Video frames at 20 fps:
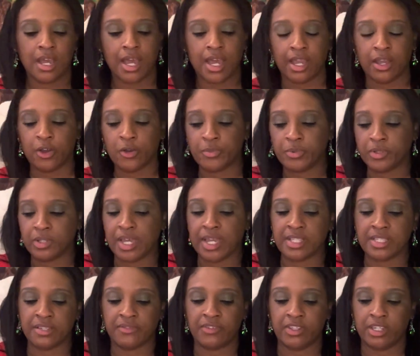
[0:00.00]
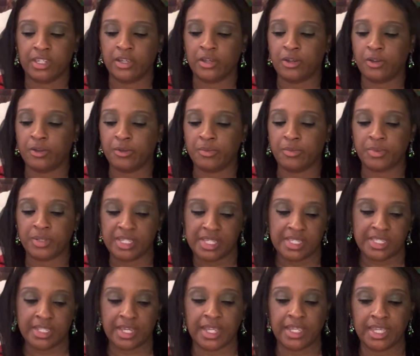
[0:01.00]
I hope you liked the video.
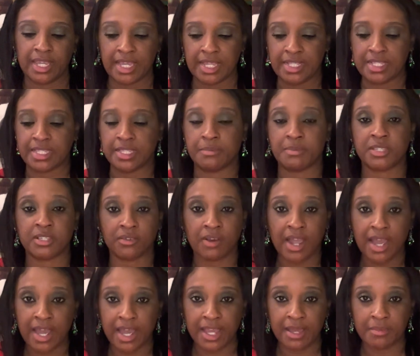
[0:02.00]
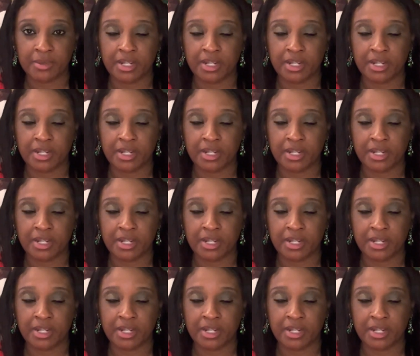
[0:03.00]
Please like and subscribe,